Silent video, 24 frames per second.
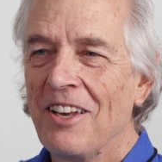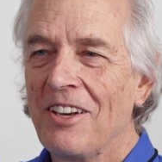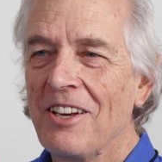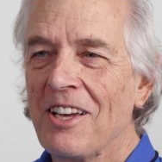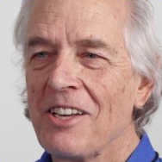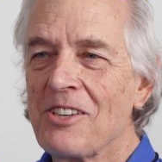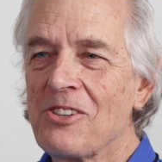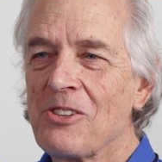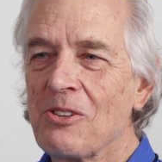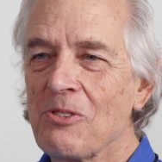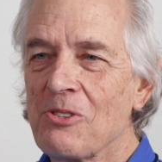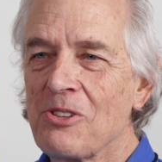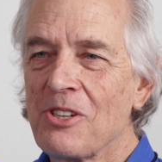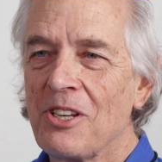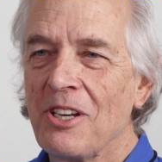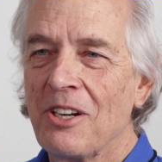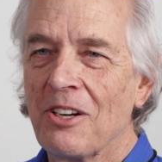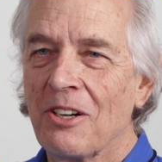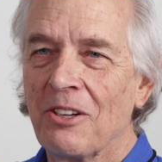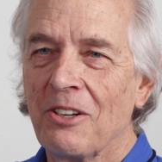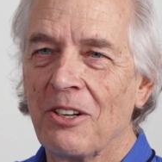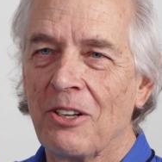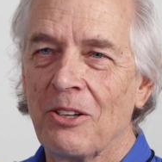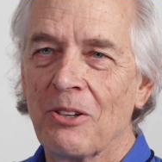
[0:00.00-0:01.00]
Not so
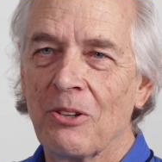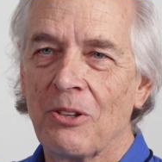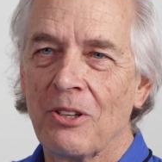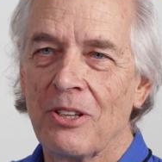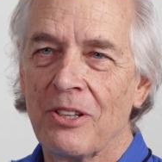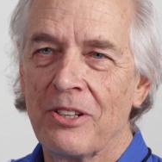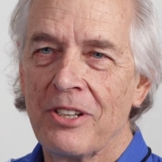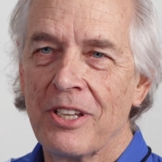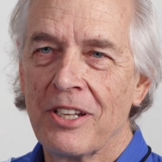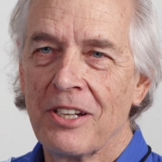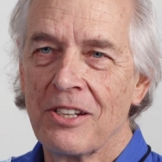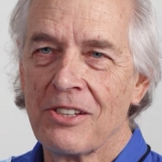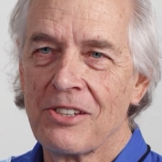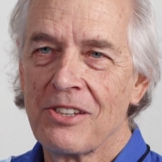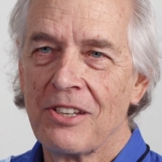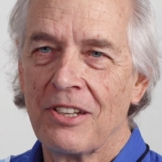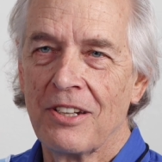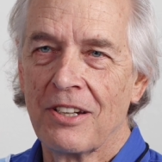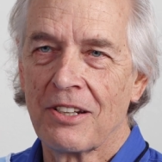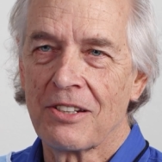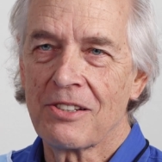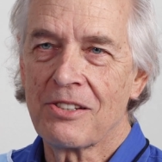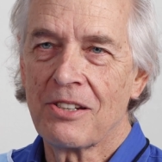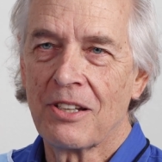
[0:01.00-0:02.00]
scared to go to the dentist the
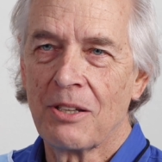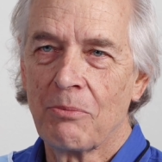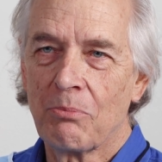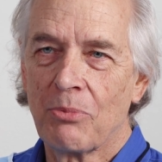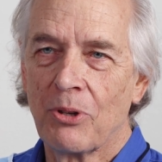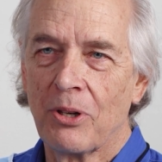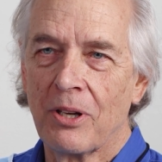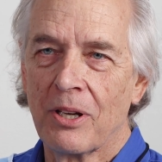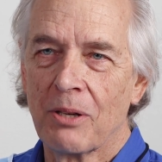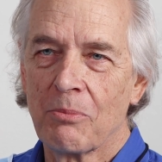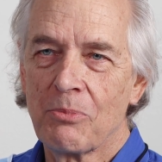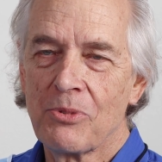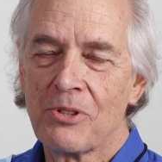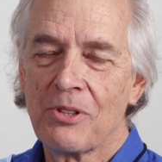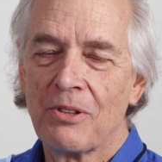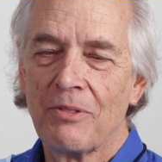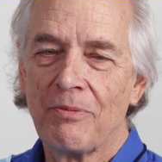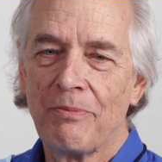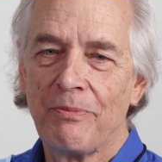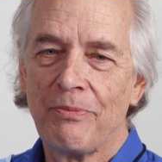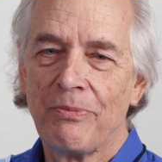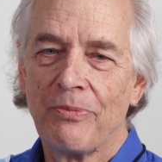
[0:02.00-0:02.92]
next time, perhaps.